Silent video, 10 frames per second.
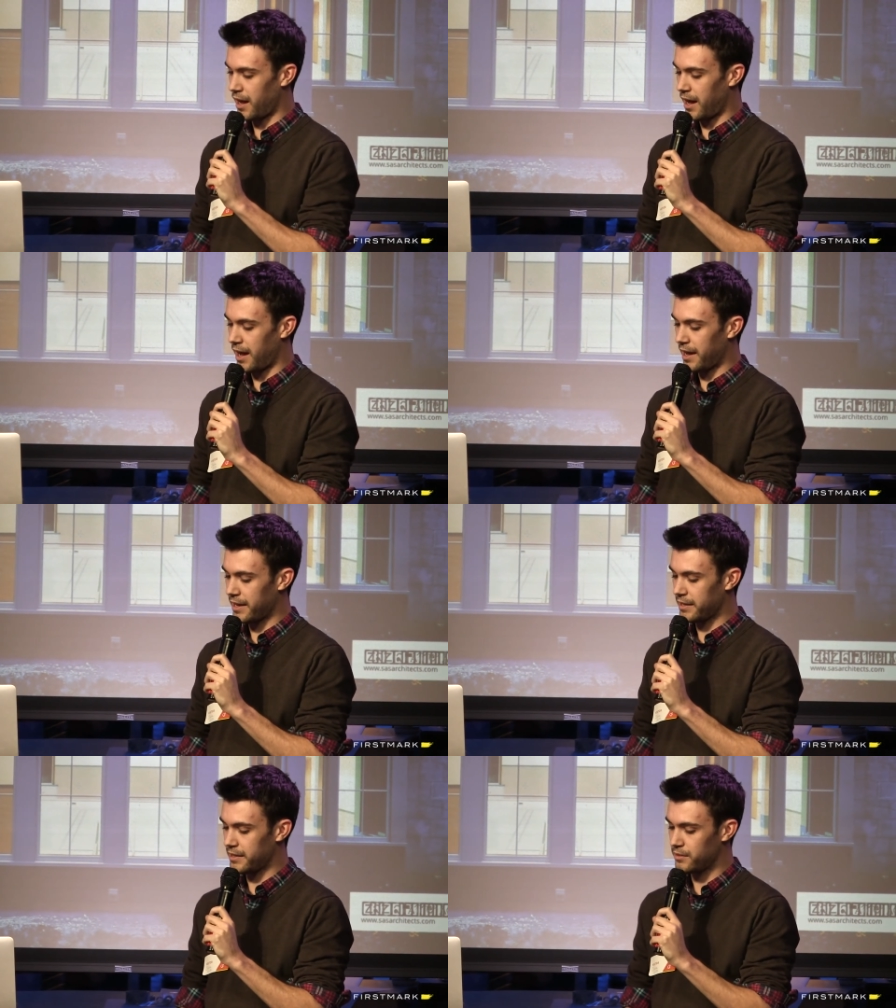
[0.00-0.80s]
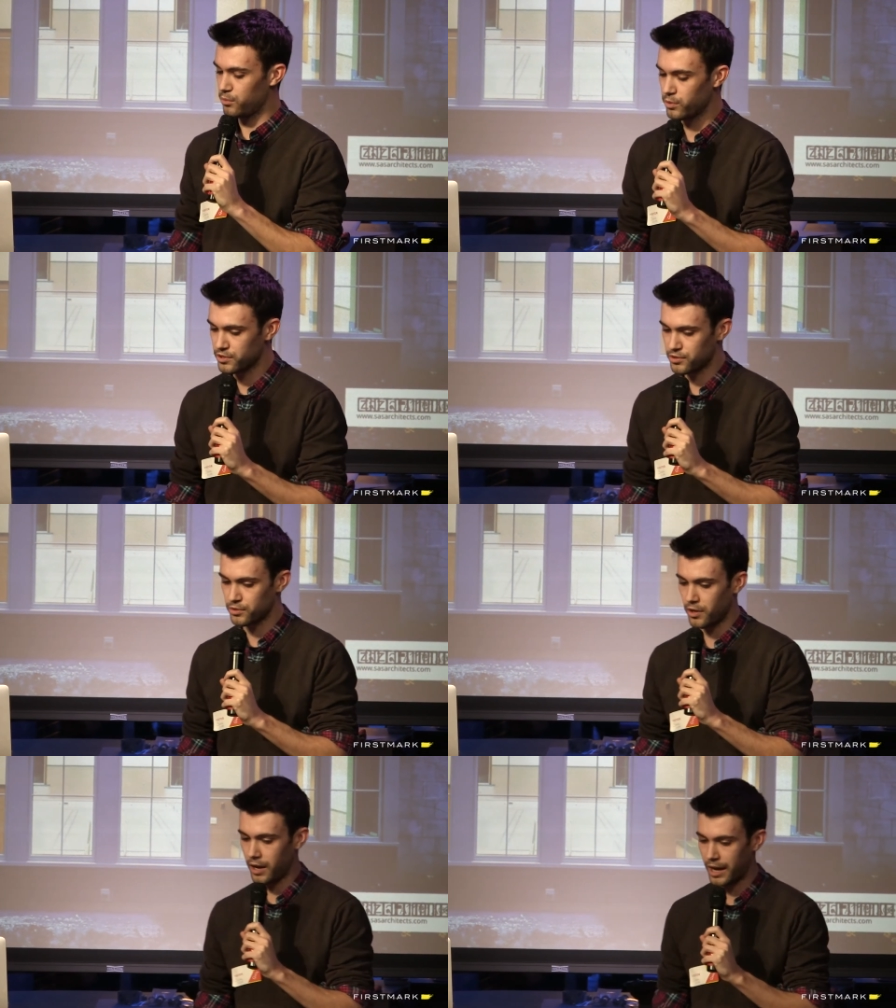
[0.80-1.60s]
I
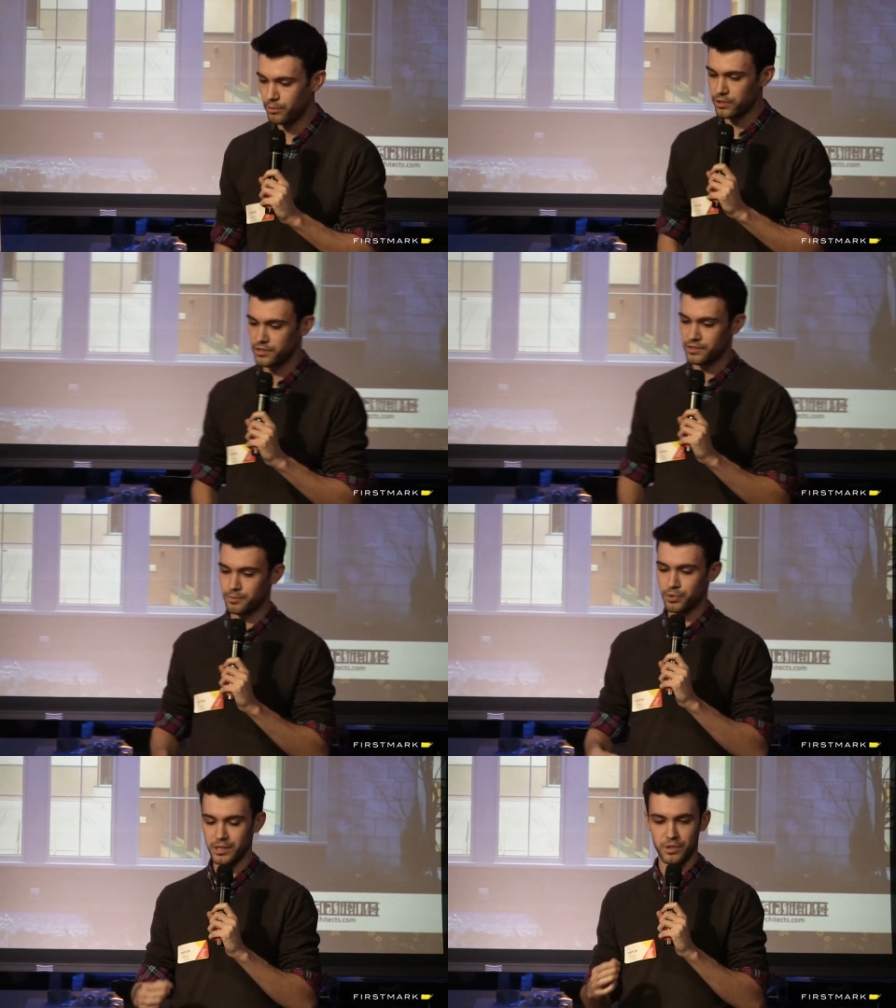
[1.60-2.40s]
was I was pretty